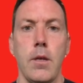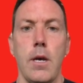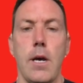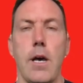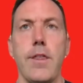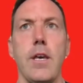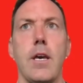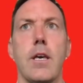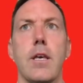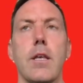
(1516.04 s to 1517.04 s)
I
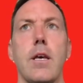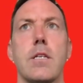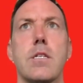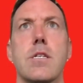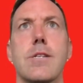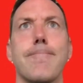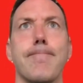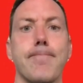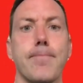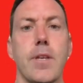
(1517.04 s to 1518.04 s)
think it's
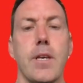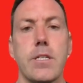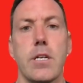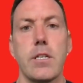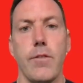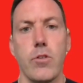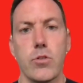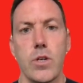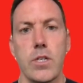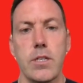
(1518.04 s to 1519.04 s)
it's difficult
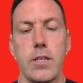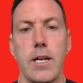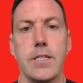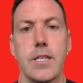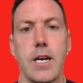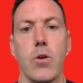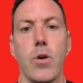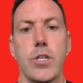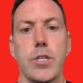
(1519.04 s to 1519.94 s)
to ask, answer that question